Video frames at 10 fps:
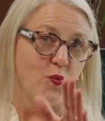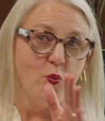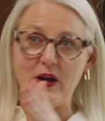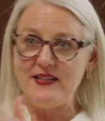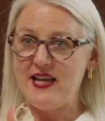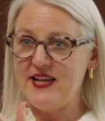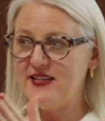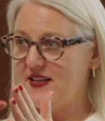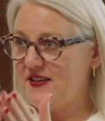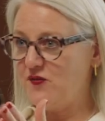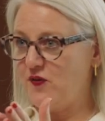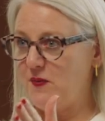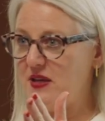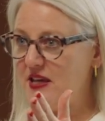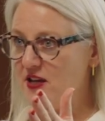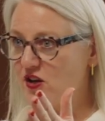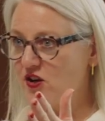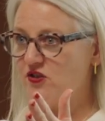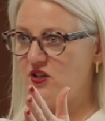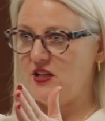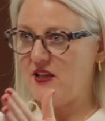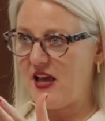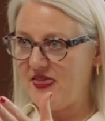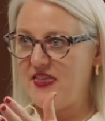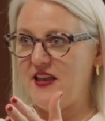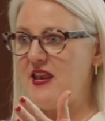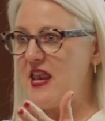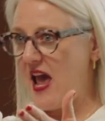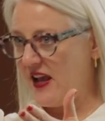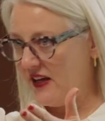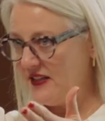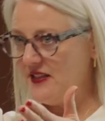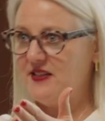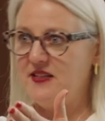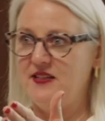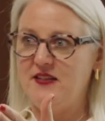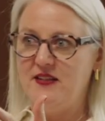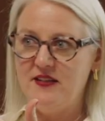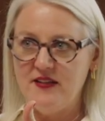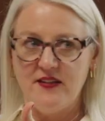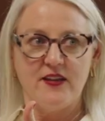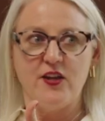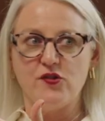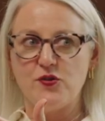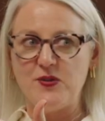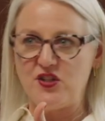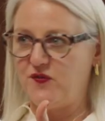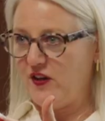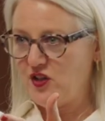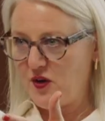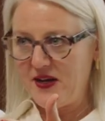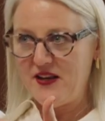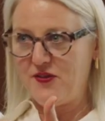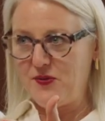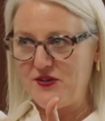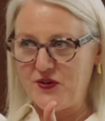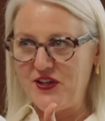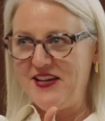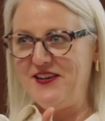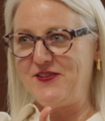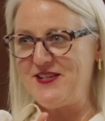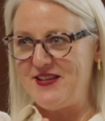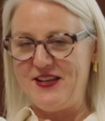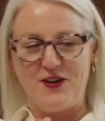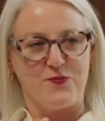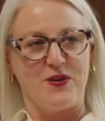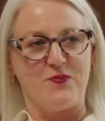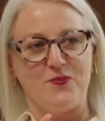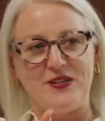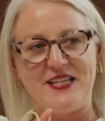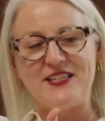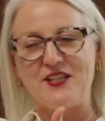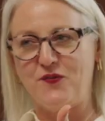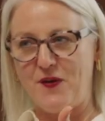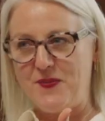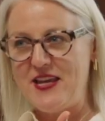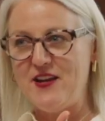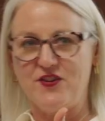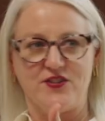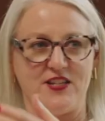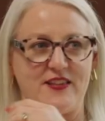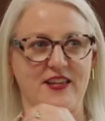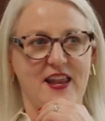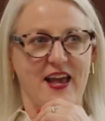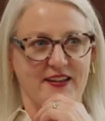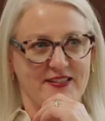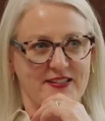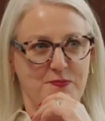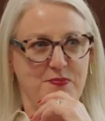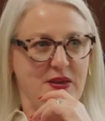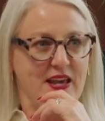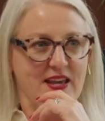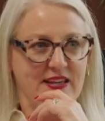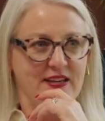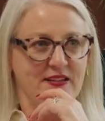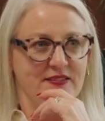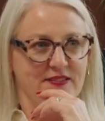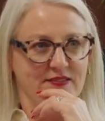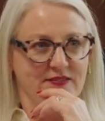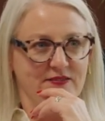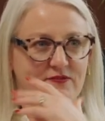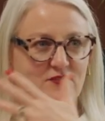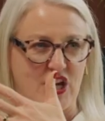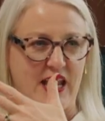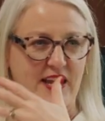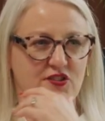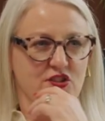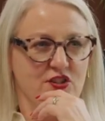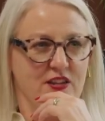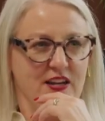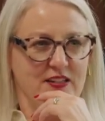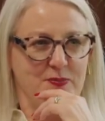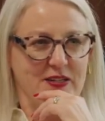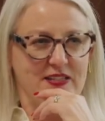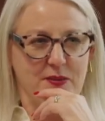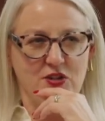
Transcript: What takes us from here to like the next, do we just fudge our way to 3 trillion, or, what takes us from here to the next big change, the next big step